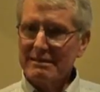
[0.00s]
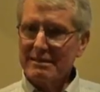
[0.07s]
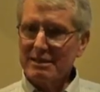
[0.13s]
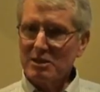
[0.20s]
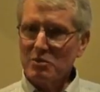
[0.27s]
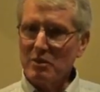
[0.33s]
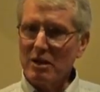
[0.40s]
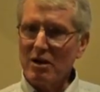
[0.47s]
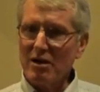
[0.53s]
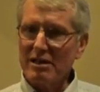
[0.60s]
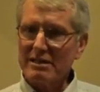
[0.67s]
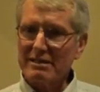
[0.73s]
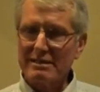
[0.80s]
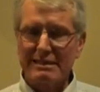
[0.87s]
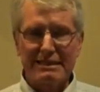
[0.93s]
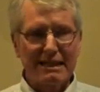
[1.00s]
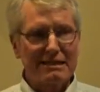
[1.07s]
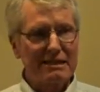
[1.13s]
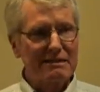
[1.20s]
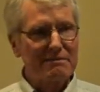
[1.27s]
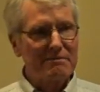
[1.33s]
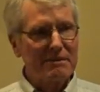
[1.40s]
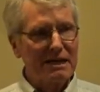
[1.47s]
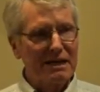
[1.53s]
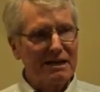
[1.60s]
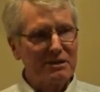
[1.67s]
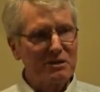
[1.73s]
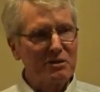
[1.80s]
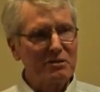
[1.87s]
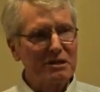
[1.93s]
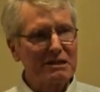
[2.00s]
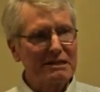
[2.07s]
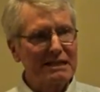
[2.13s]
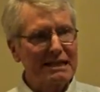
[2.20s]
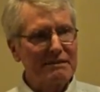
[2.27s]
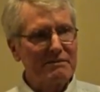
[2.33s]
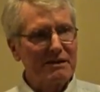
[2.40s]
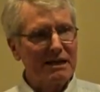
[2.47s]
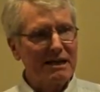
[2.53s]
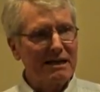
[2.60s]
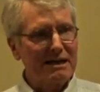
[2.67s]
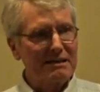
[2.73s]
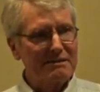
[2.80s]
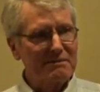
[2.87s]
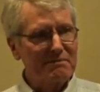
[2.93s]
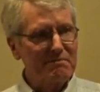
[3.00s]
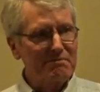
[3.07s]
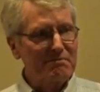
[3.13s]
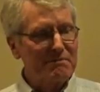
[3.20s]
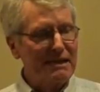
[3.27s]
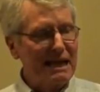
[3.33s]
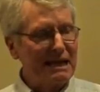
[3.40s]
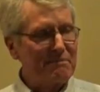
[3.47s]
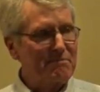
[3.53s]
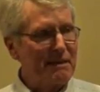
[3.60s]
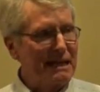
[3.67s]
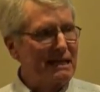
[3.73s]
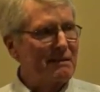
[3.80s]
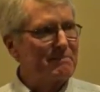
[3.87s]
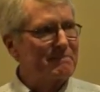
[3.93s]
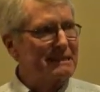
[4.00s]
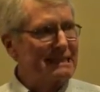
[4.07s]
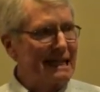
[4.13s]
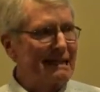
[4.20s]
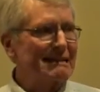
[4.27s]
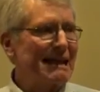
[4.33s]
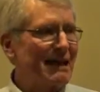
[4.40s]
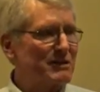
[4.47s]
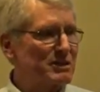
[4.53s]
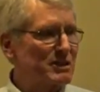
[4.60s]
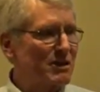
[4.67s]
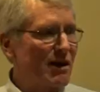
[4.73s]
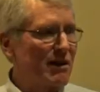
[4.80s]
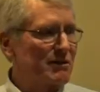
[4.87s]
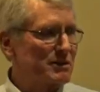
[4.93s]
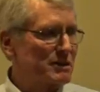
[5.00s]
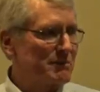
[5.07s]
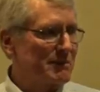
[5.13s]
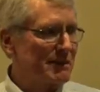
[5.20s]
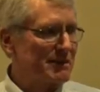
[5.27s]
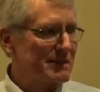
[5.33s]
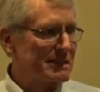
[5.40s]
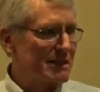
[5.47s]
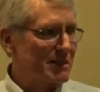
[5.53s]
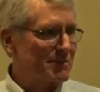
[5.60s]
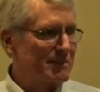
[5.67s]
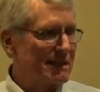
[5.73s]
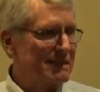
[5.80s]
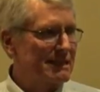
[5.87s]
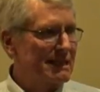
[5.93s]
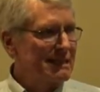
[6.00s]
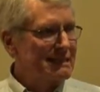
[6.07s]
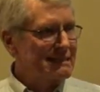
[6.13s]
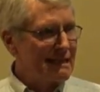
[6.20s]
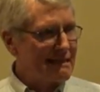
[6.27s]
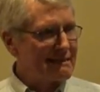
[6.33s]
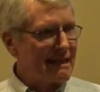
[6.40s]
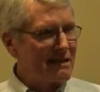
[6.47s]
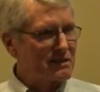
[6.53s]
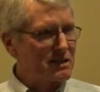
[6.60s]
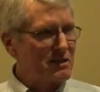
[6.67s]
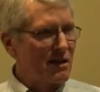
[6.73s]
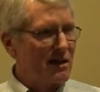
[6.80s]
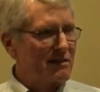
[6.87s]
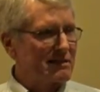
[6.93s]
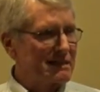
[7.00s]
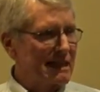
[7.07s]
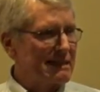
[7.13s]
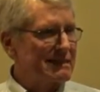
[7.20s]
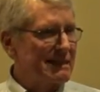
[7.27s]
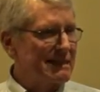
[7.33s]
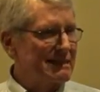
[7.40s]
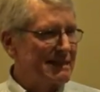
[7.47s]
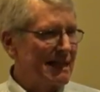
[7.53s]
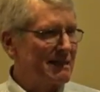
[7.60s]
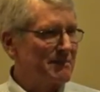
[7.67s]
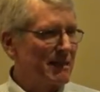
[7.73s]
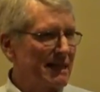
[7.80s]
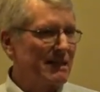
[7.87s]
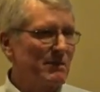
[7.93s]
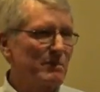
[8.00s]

Because one article said that Noonan had paid up $10,000 to build this airplane. $10,000 1910 money